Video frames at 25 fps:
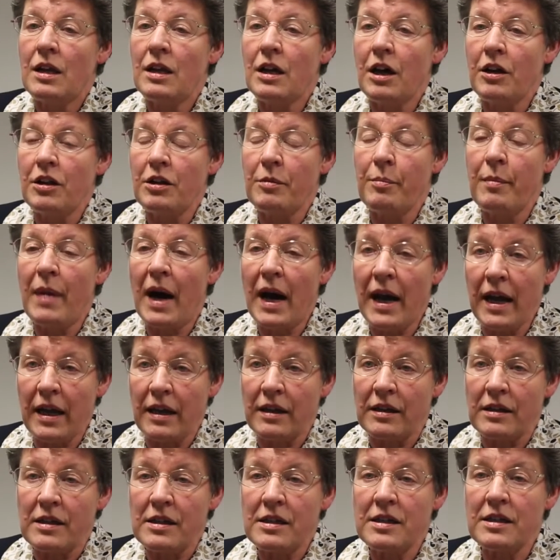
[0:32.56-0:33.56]
Now, the
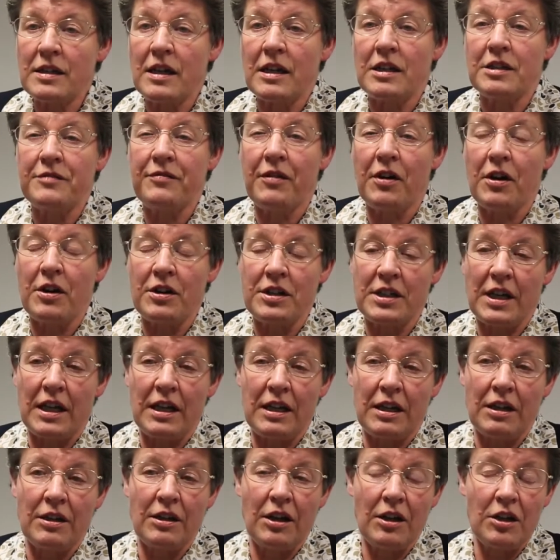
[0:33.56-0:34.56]
Mayans, as far as I
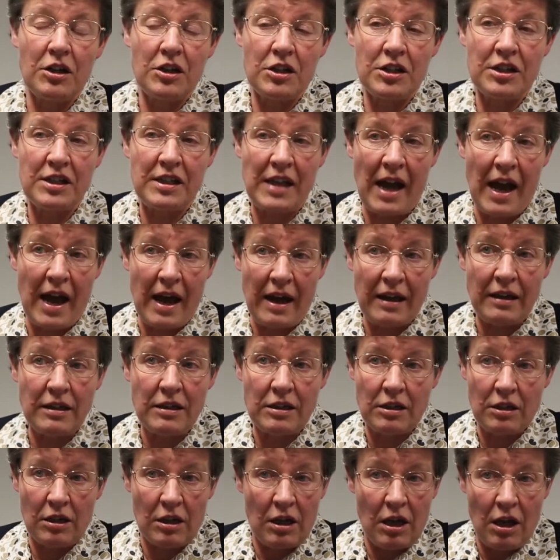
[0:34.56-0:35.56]
can
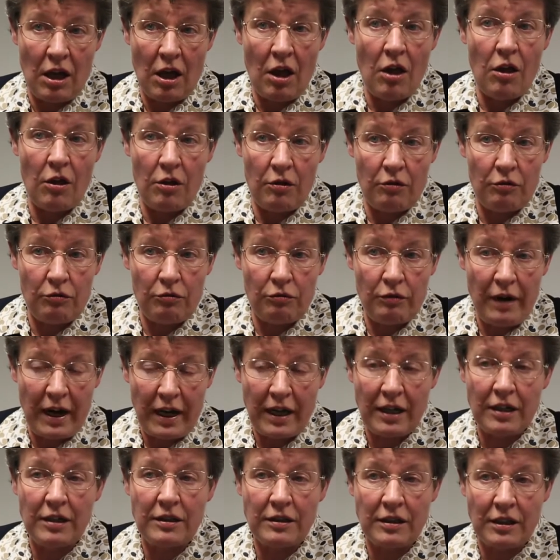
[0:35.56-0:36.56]
understand,
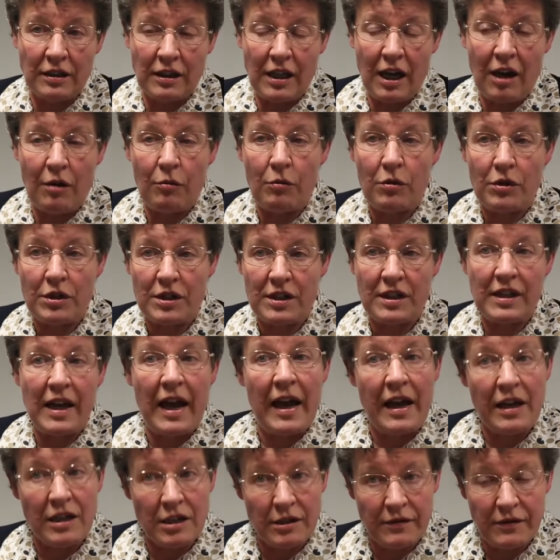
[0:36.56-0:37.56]
reckoned that that was the
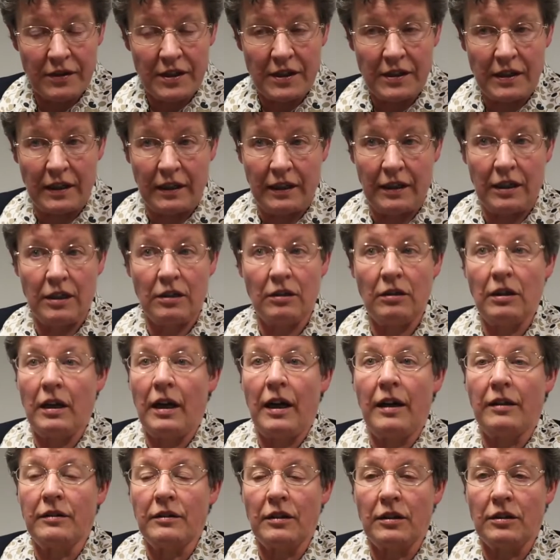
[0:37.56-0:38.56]
end of a cycle
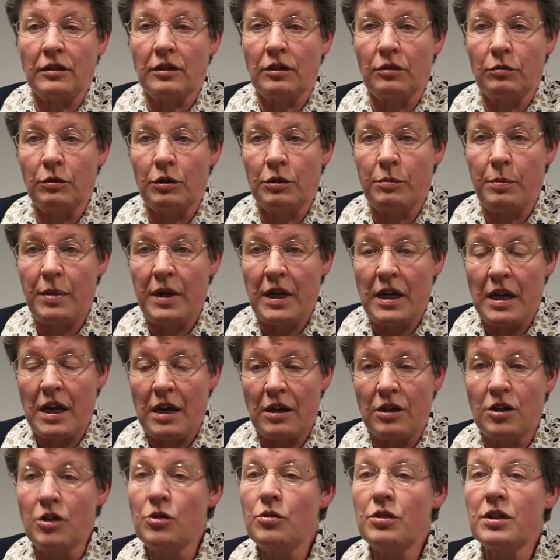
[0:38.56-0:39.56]
and that there would be
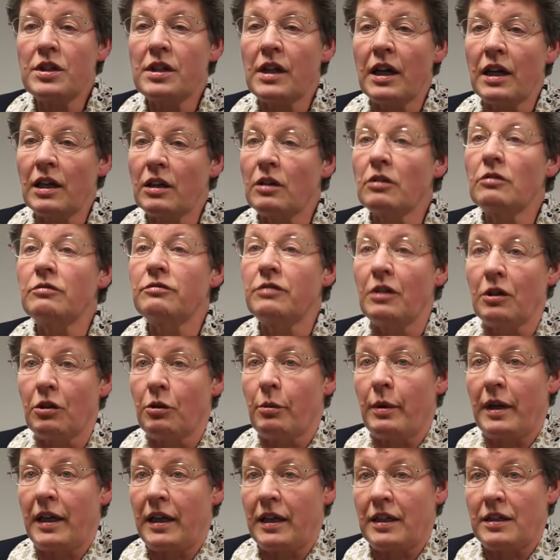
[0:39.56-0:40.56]
a new cycle
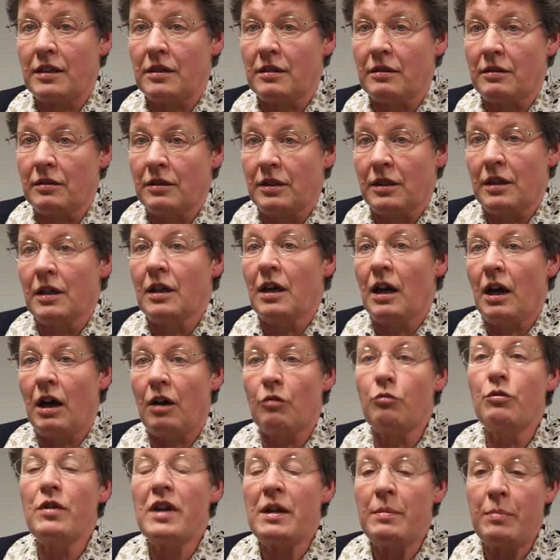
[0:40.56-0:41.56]
following it,
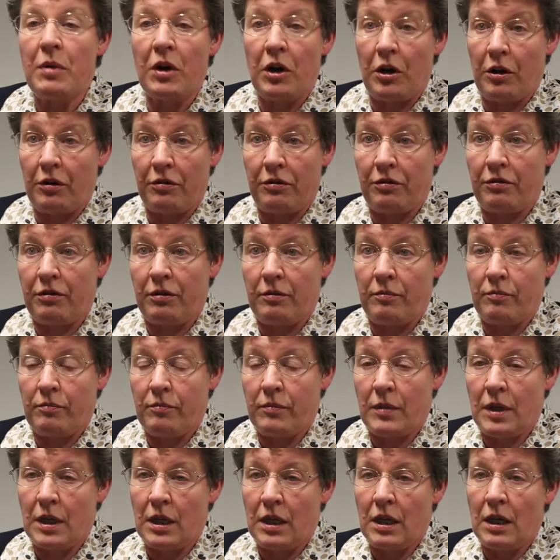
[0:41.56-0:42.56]
a rebirth.
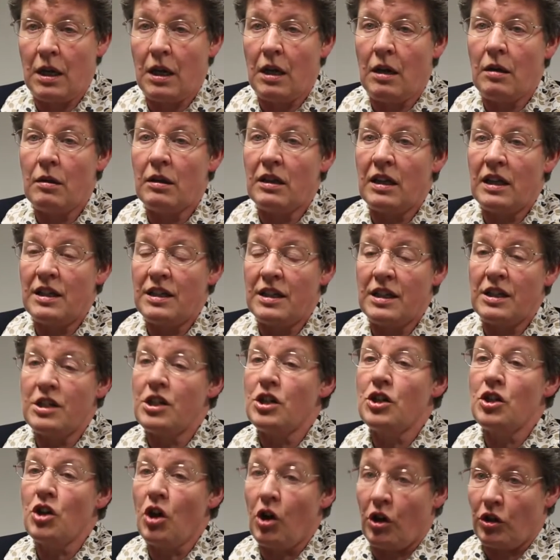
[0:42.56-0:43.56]
They
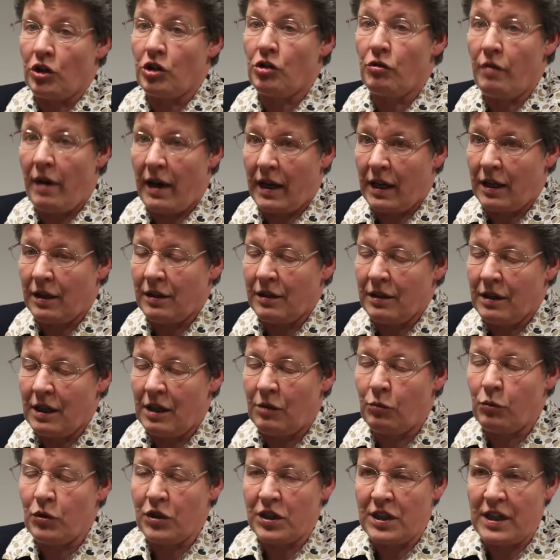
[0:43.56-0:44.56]
did not reckon
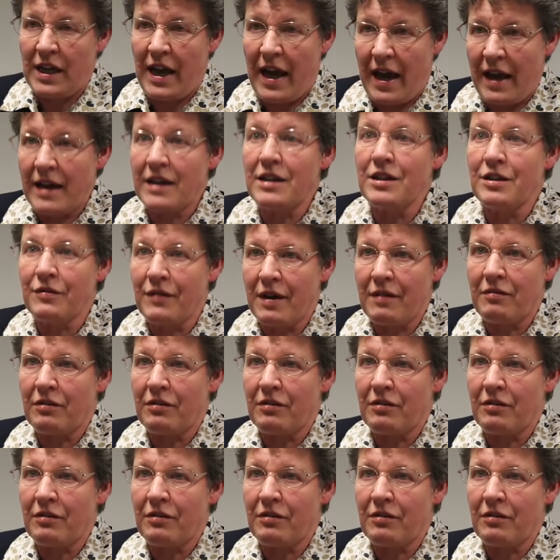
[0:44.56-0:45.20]
it was the end of